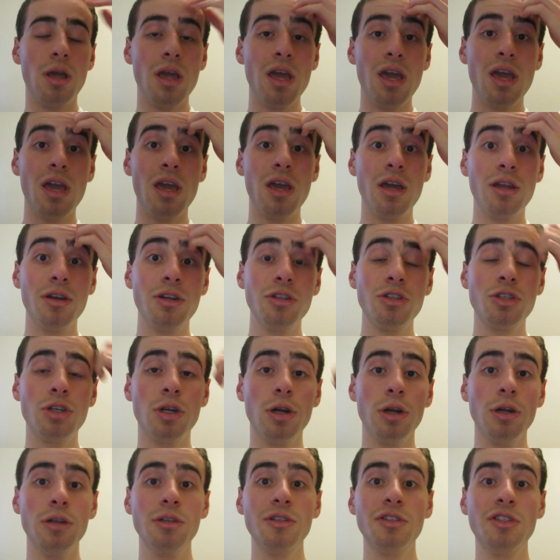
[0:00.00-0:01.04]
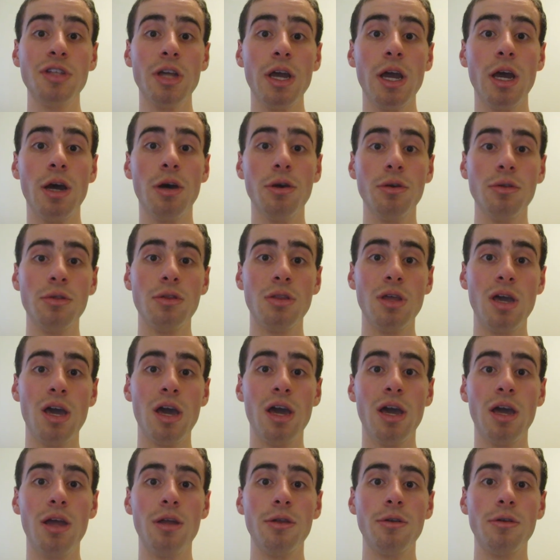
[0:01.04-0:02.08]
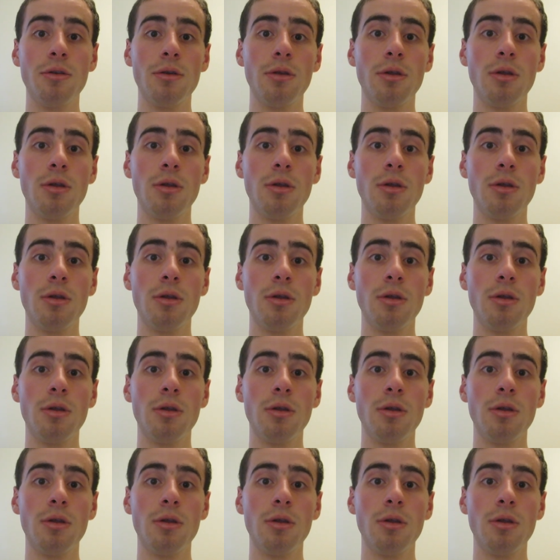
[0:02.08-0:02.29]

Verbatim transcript: And it turns out that